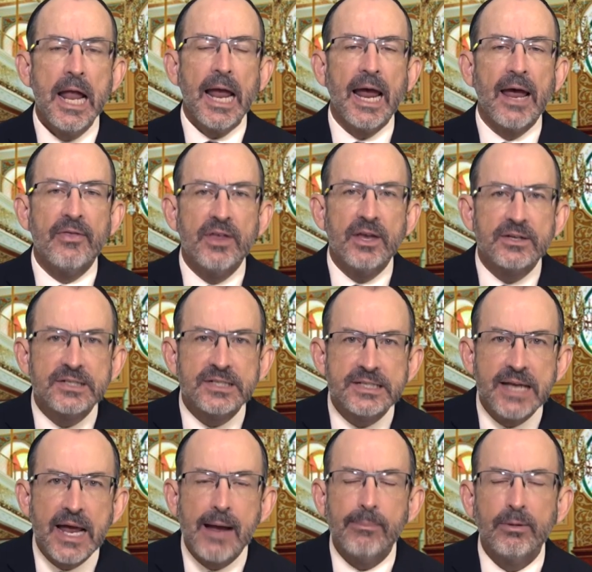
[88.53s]
And the
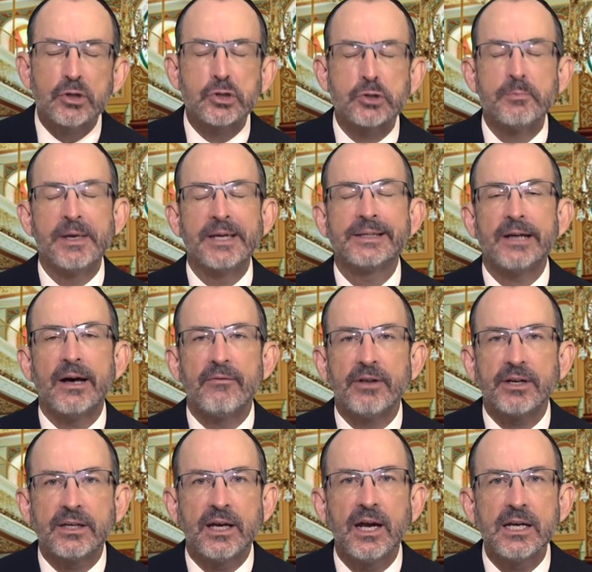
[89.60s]
establishment of the
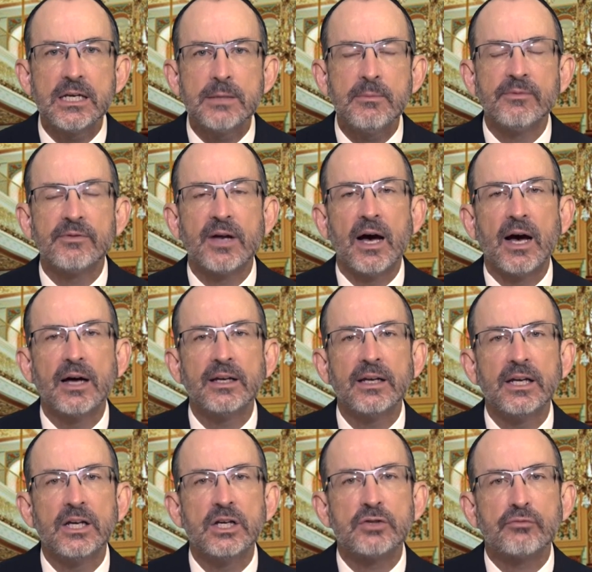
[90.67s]
kingdom of God
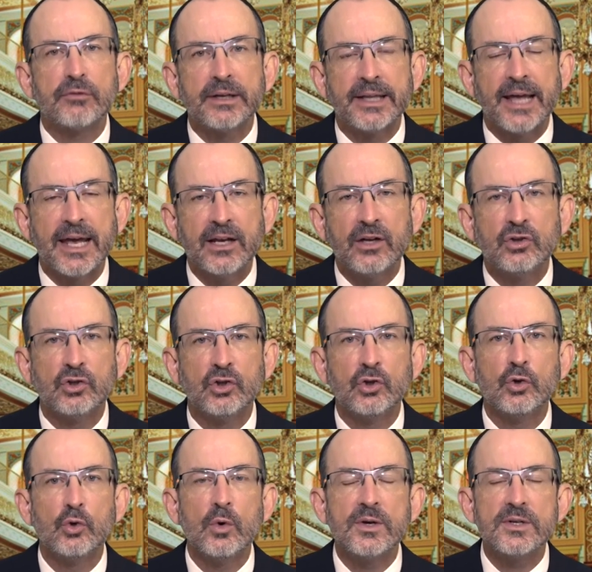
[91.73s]
is related
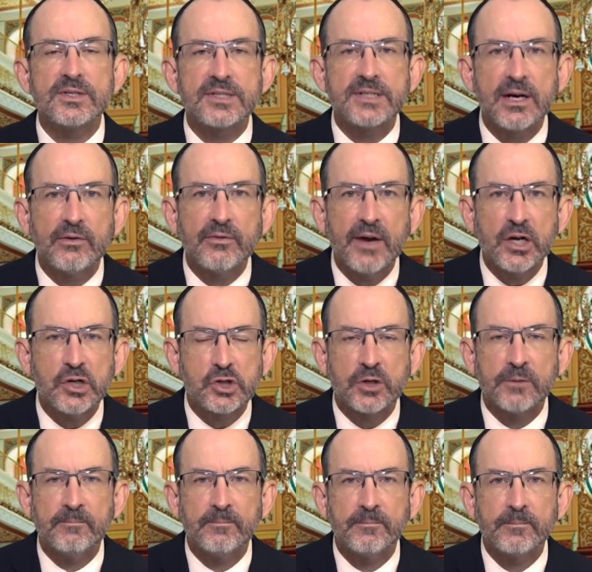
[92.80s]
to
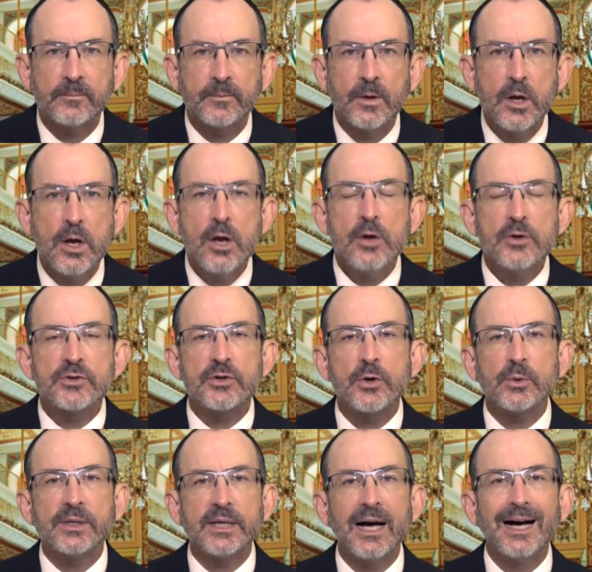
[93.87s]
salvation.
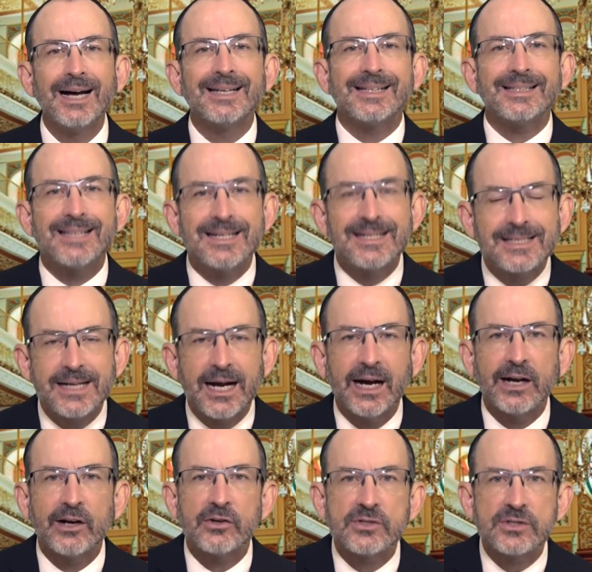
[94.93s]
So God
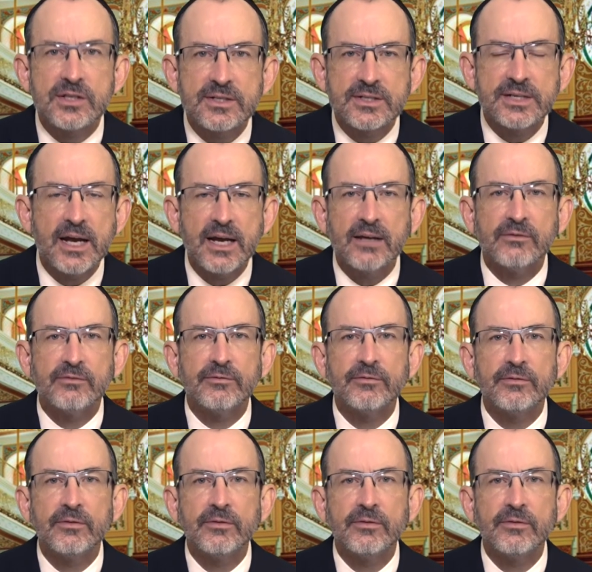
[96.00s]
desires to save.